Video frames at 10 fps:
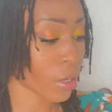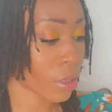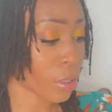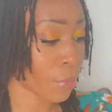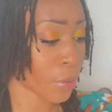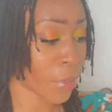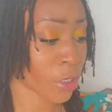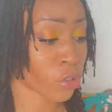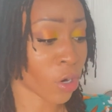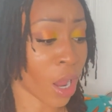Let me
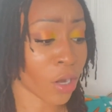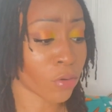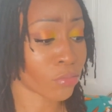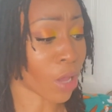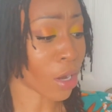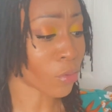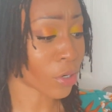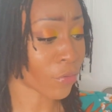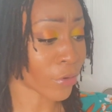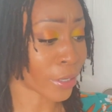make sure I don't
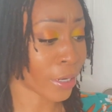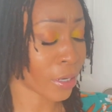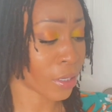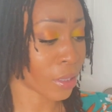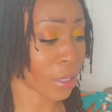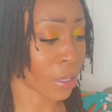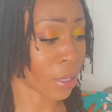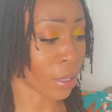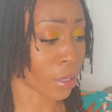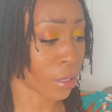want to forget
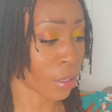anything.